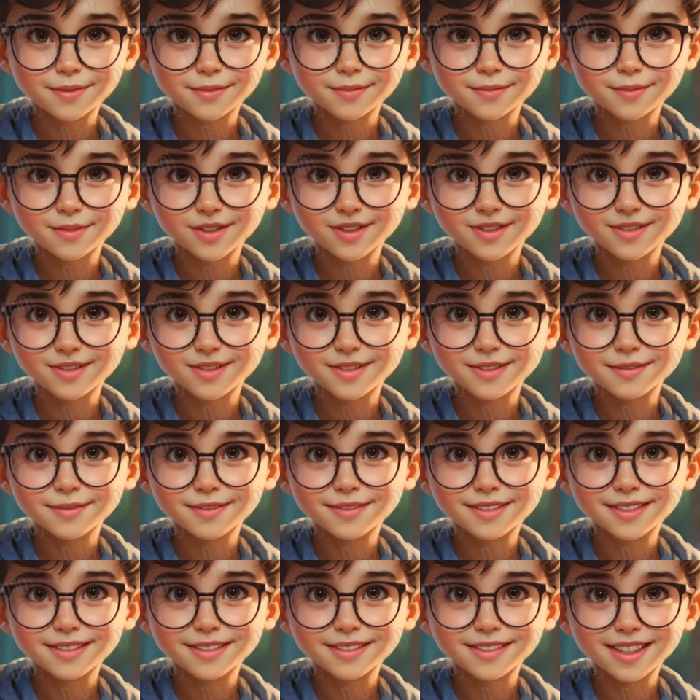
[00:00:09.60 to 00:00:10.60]
First,
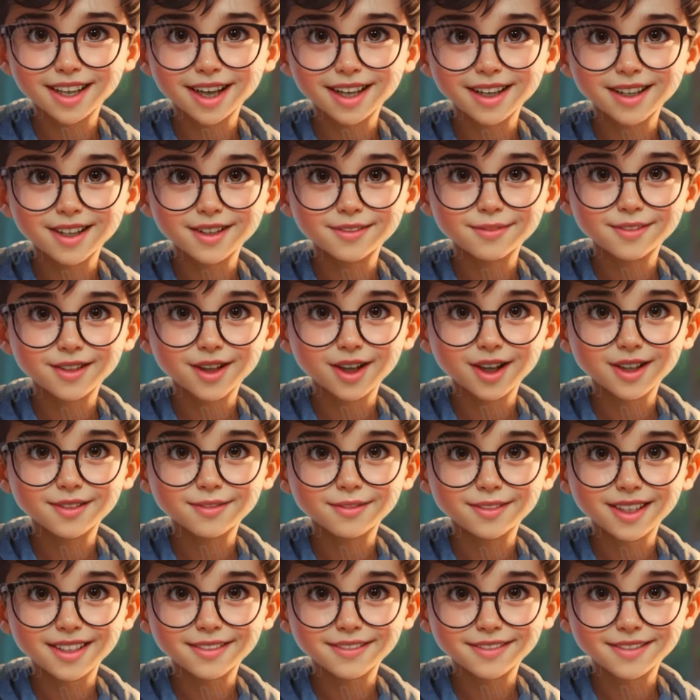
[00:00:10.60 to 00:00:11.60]
decide on the
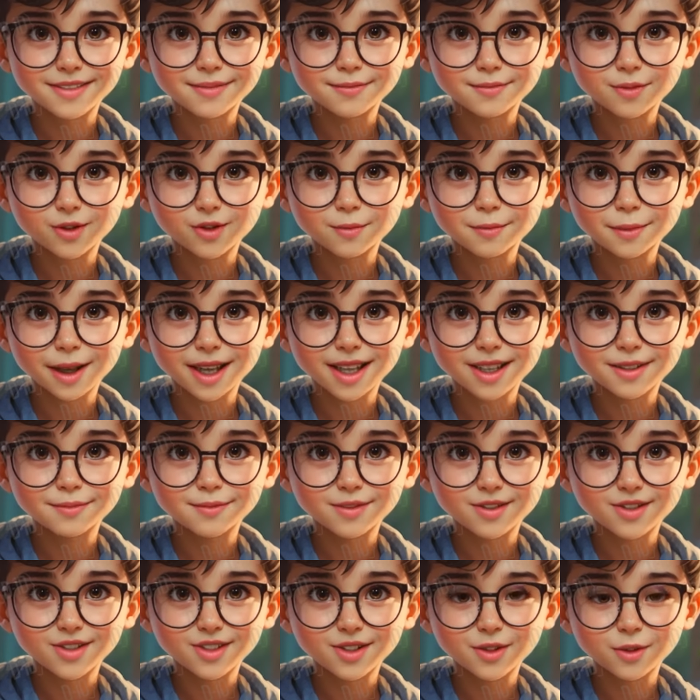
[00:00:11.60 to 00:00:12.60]
content and format
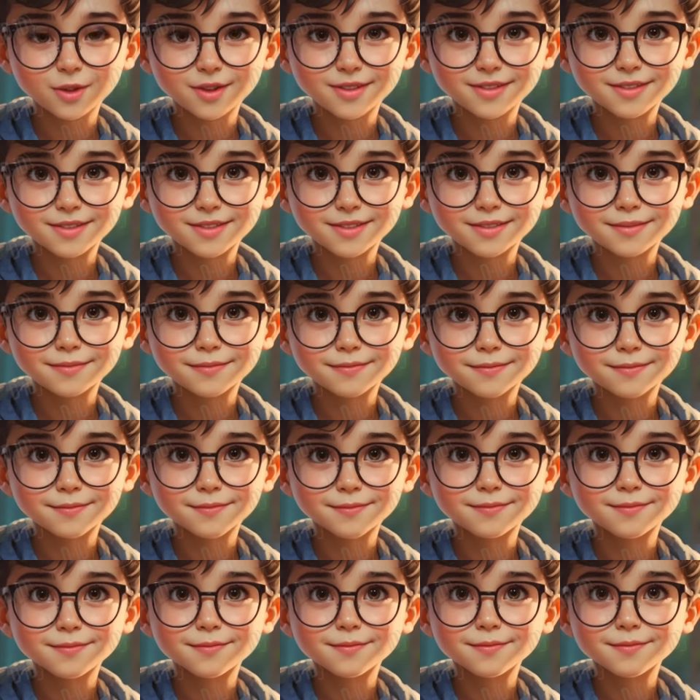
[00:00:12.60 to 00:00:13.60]
of your shorts.
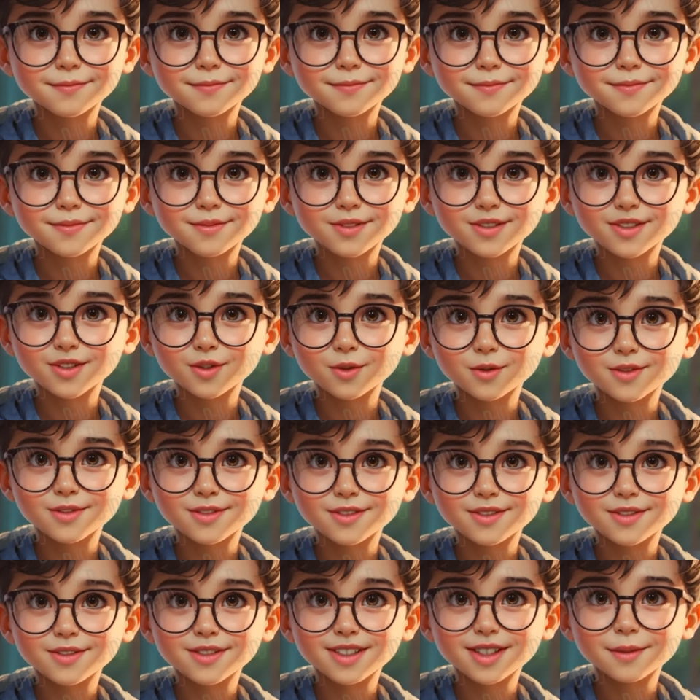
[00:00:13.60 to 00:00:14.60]

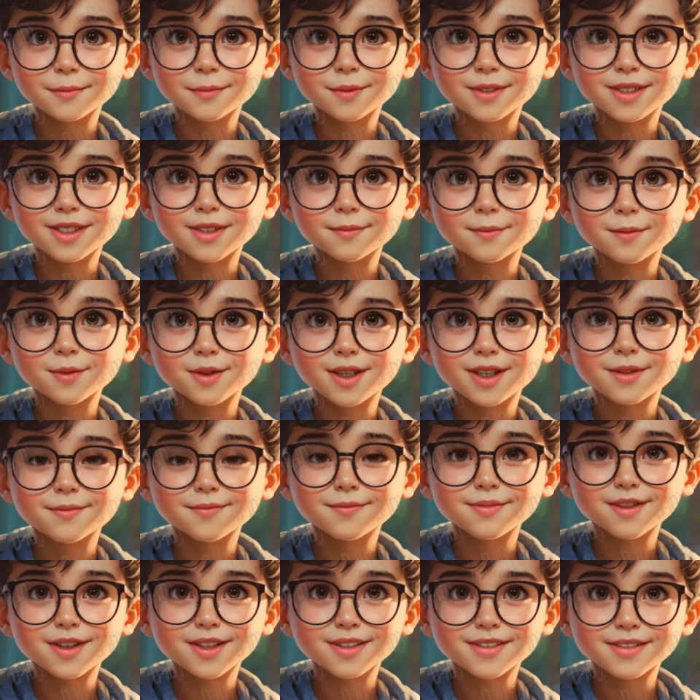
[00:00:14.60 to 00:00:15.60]
Shorts are typically
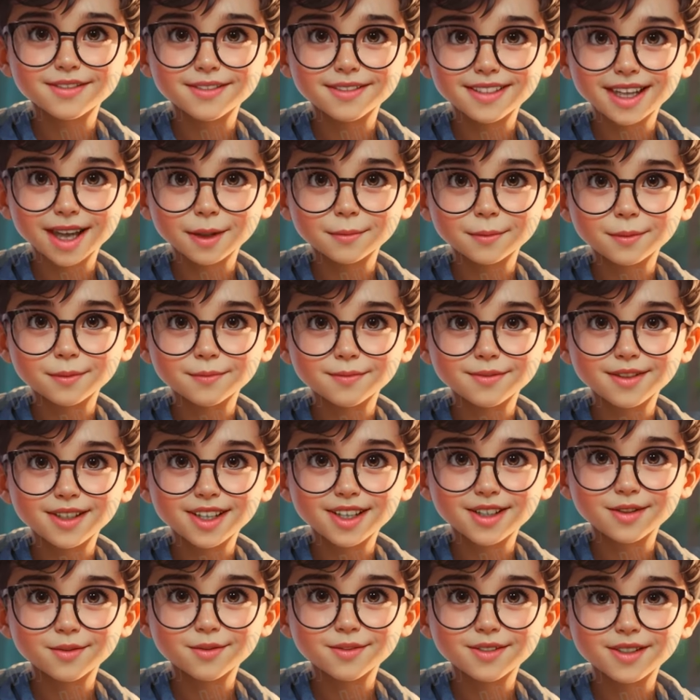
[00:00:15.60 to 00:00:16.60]
brief, snappy
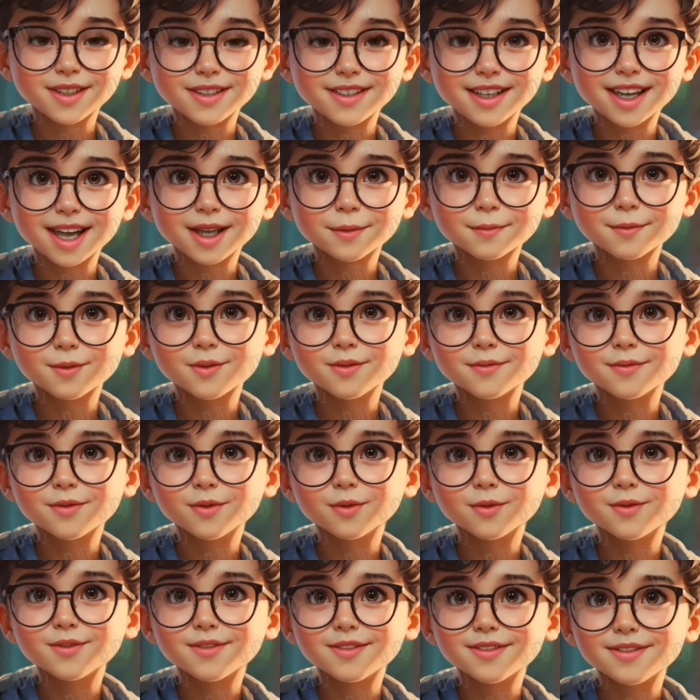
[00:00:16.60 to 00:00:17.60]
videos that capture
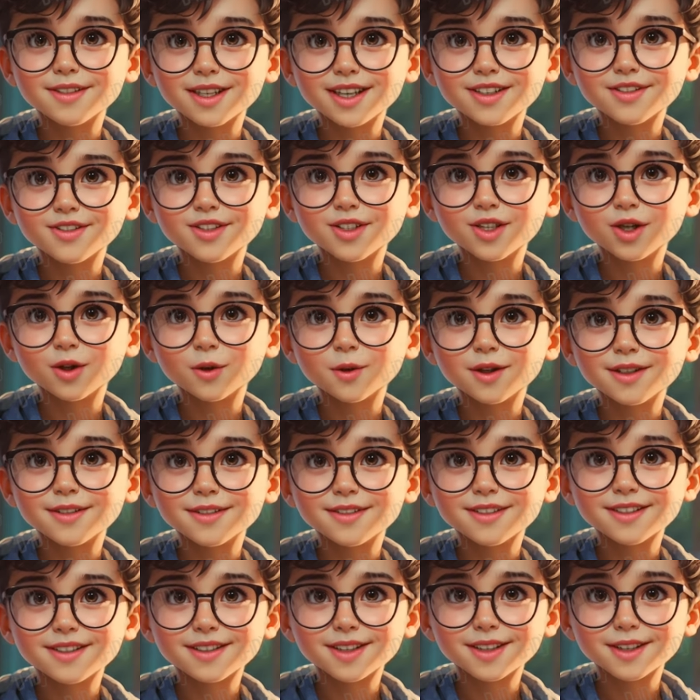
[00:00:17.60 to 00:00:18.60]
viewers' attention
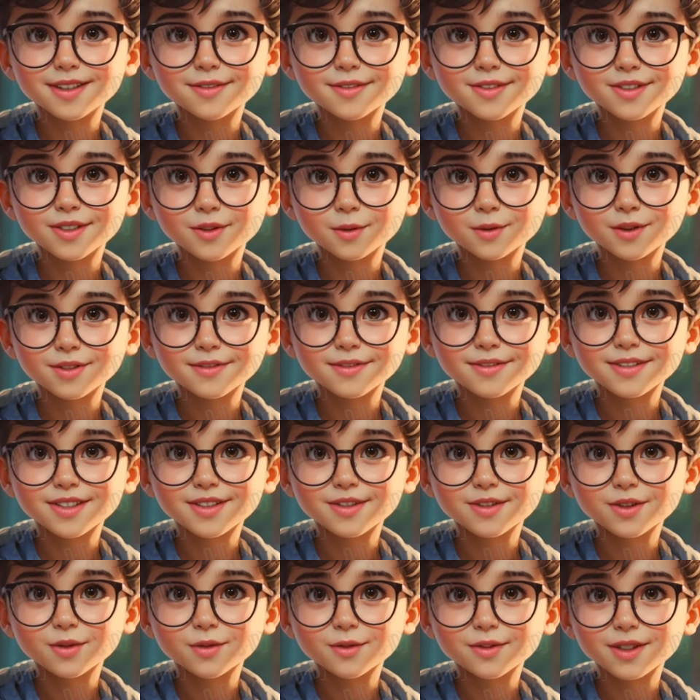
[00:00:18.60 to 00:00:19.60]
quickly, so
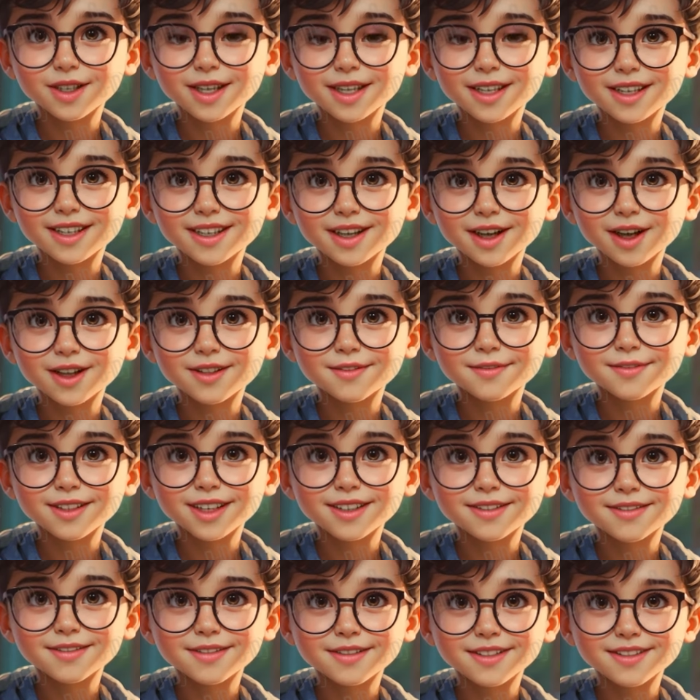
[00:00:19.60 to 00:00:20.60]
consider creating
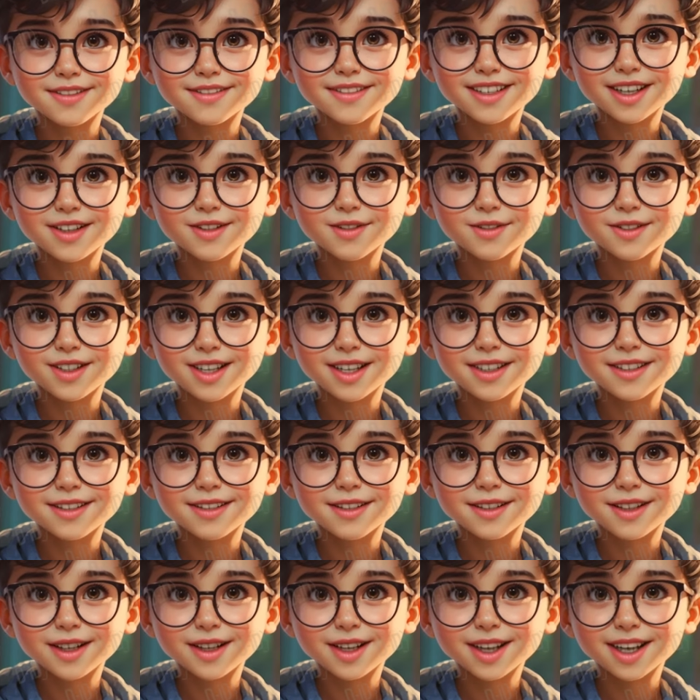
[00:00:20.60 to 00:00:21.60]
content that is
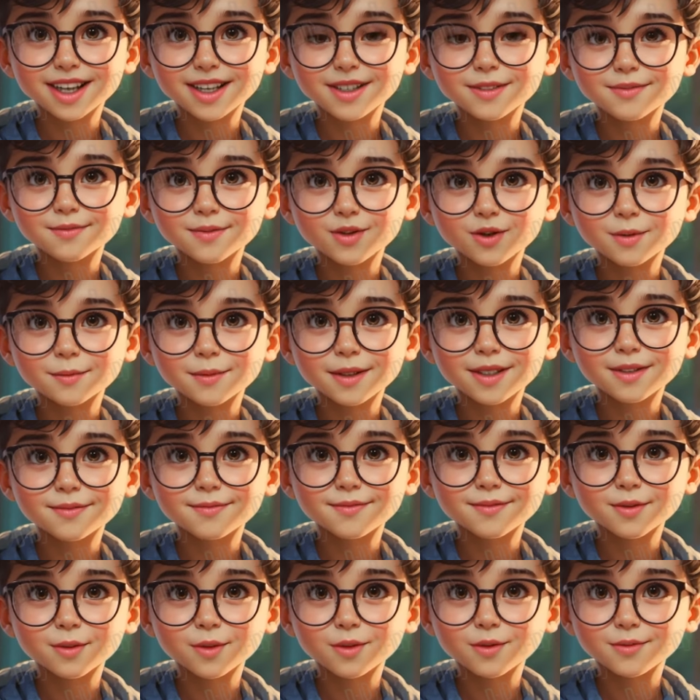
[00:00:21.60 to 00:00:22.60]
entertaining,
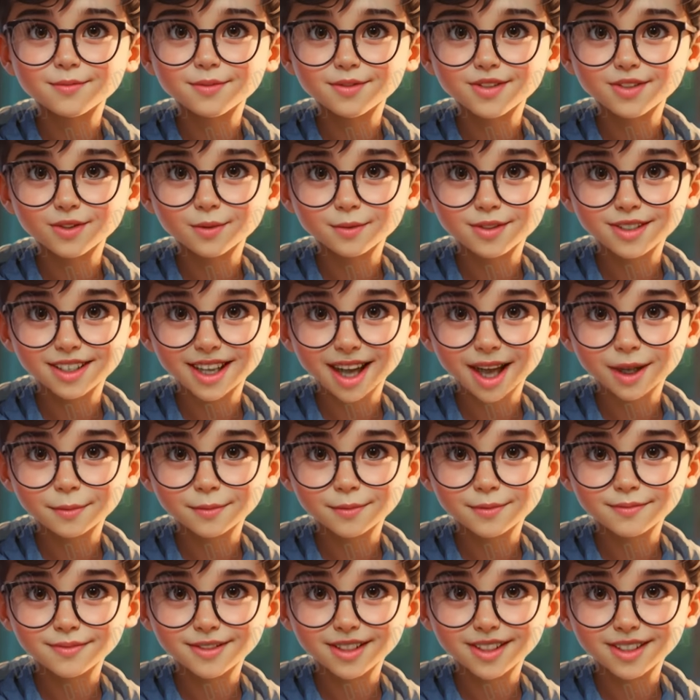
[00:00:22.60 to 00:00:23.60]
informative, or visually
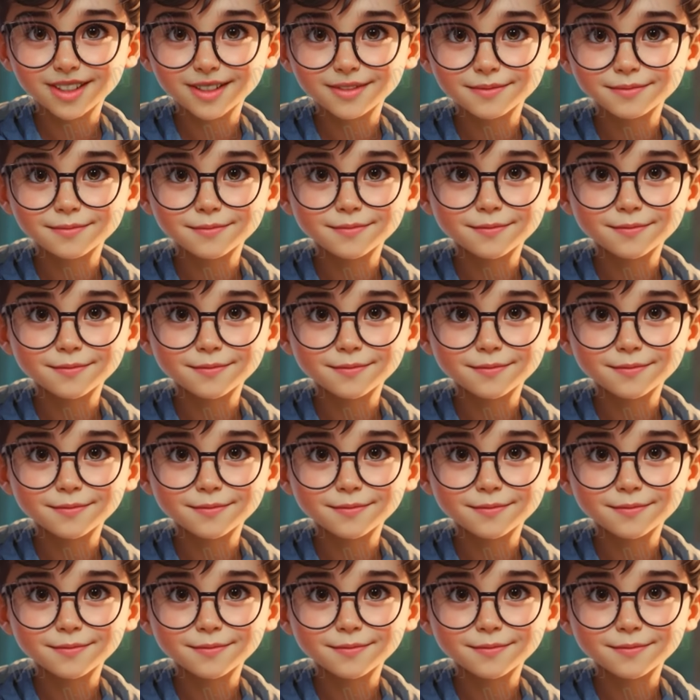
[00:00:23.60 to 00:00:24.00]
captivating.